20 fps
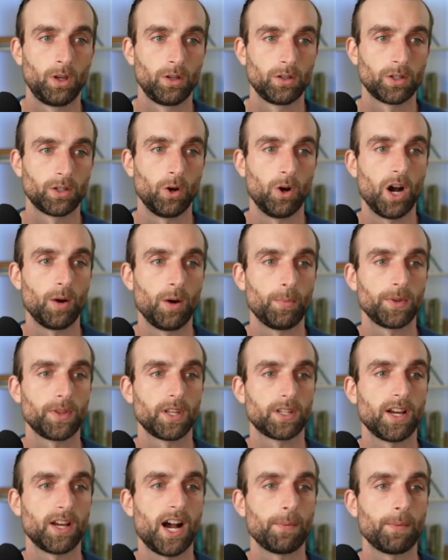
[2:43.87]
So up at
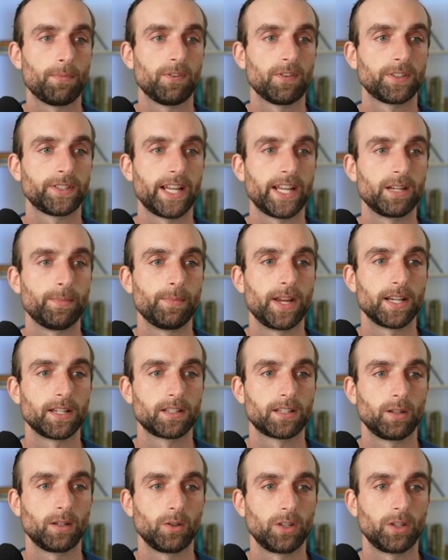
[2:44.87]
the top of our
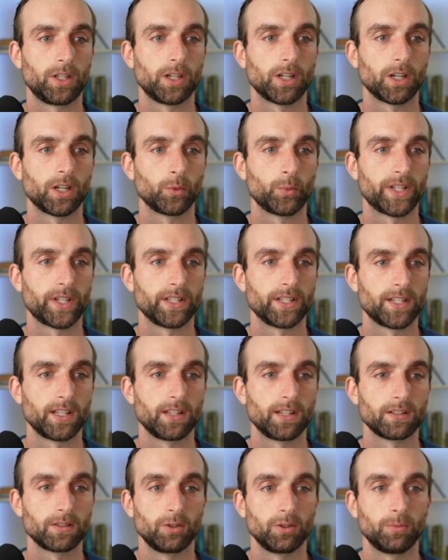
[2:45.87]
database here, we can see
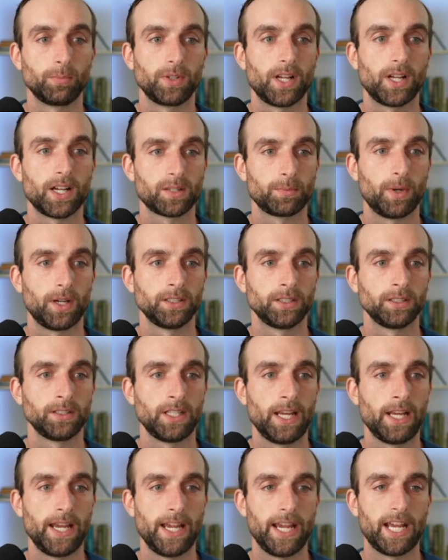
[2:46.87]
this little plus button.
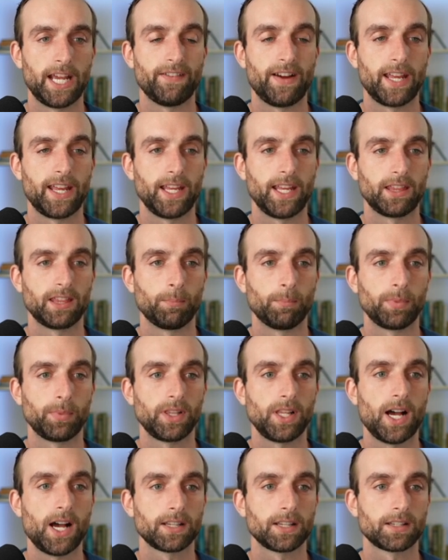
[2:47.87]
And if I hit the
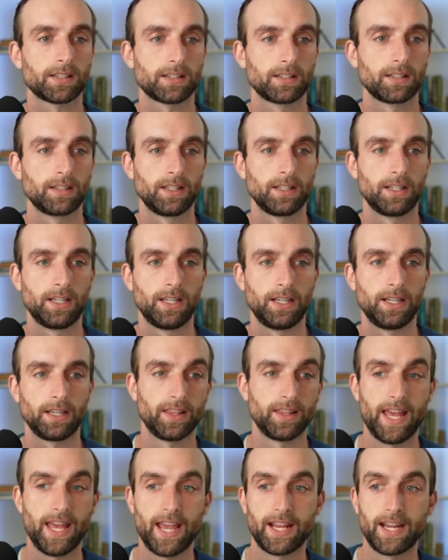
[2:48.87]
plus,
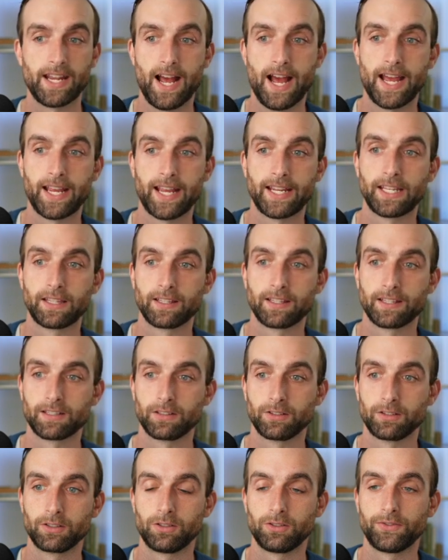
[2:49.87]
then I get
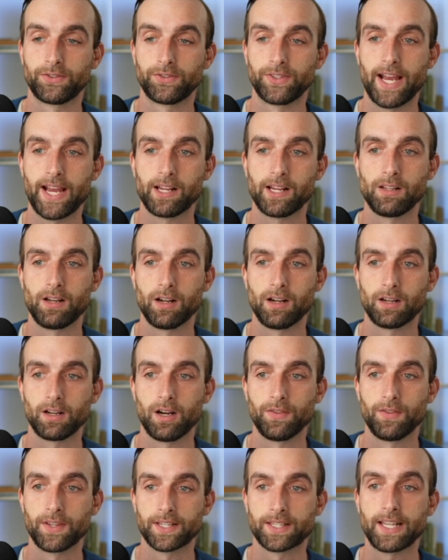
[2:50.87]
this little dialog
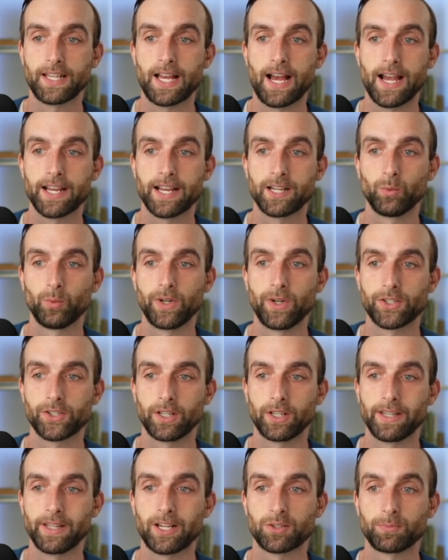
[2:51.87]
on the side, which
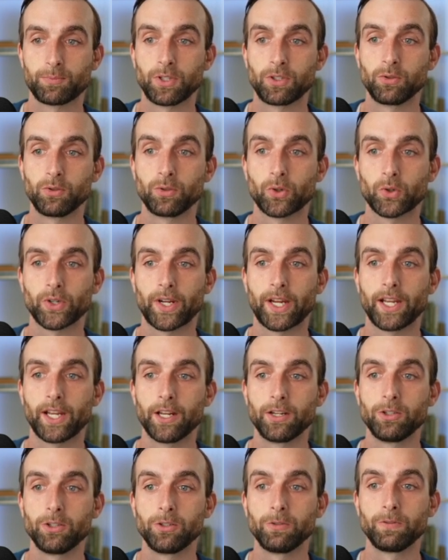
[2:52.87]
allows me to create
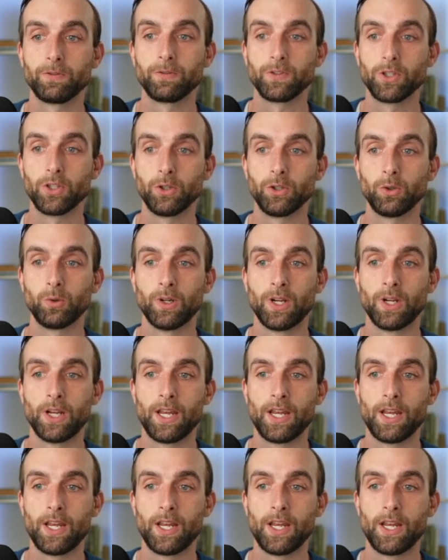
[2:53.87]
a new view.